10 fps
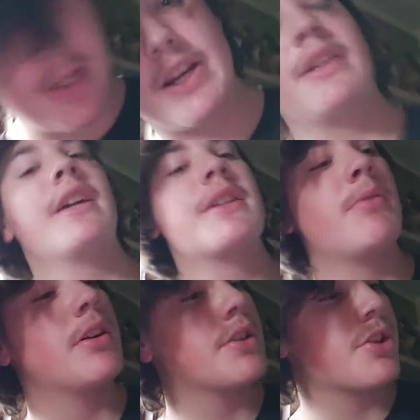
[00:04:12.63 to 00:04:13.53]
thing I liked
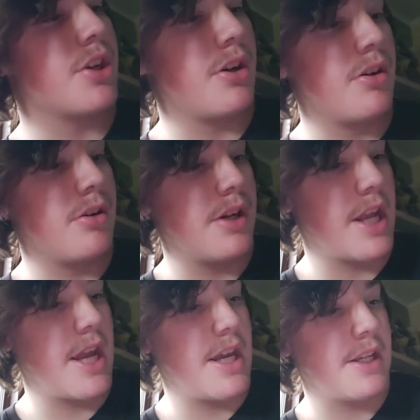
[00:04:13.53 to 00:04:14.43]
about the show
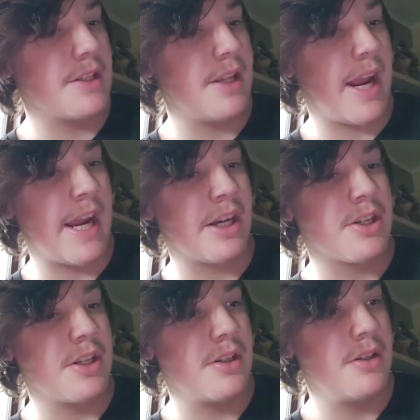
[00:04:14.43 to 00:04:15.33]
is the
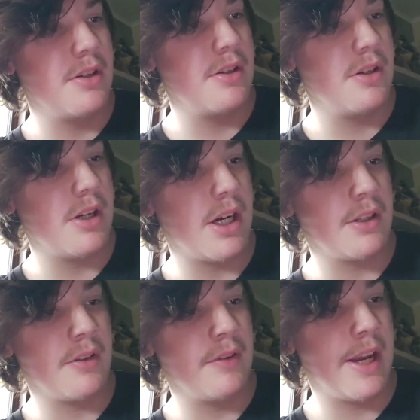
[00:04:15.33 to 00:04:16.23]
action. I
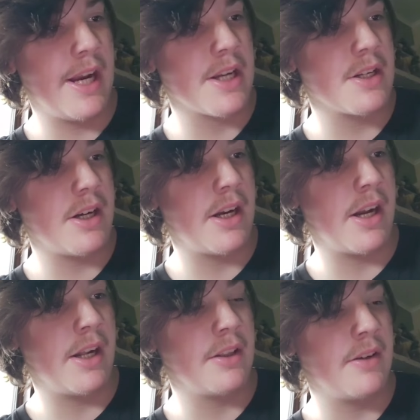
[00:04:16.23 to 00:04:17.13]
love the action, and
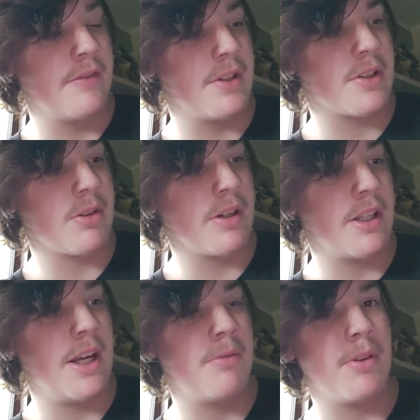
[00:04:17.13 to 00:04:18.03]
I love the
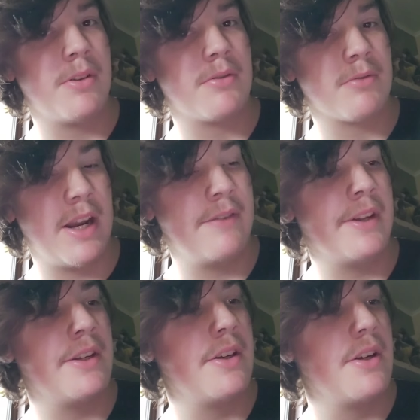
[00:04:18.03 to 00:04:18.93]
storyline with
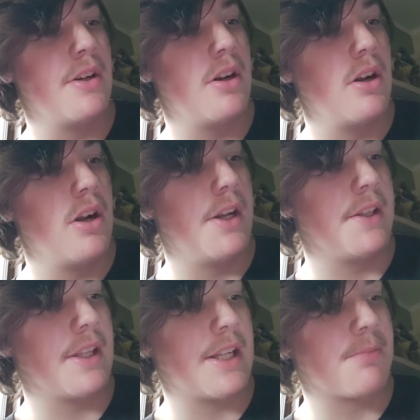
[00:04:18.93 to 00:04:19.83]
Raven. I
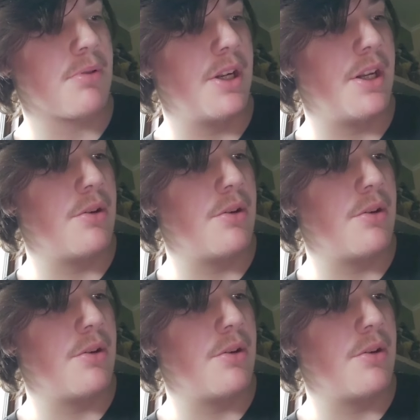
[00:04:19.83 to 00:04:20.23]
think that's pretty